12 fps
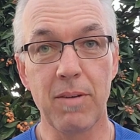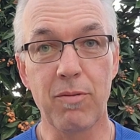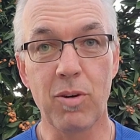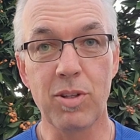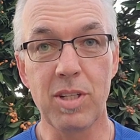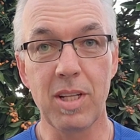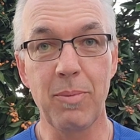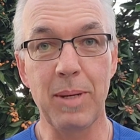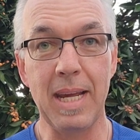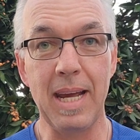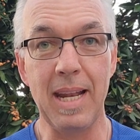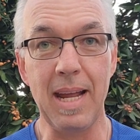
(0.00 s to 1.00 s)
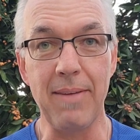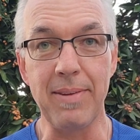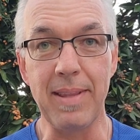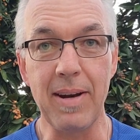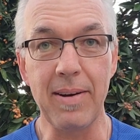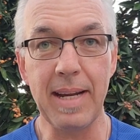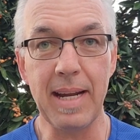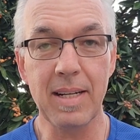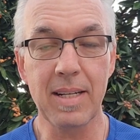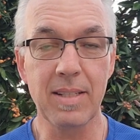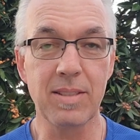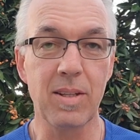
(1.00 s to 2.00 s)
unfortunately, we can't have you there
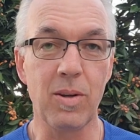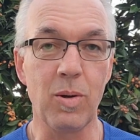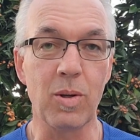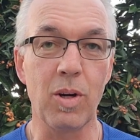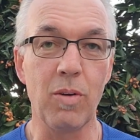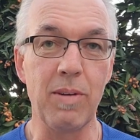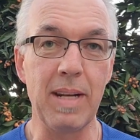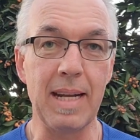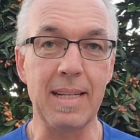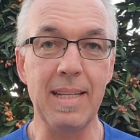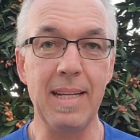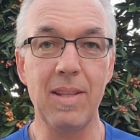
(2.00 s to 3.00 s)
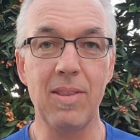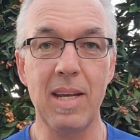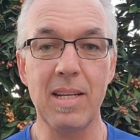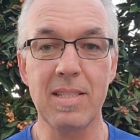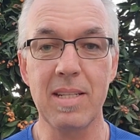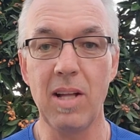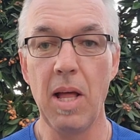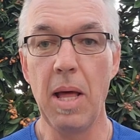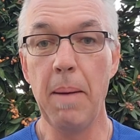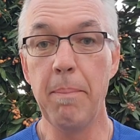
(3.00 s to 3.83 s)
yet because of the whole COVID-19 thing still,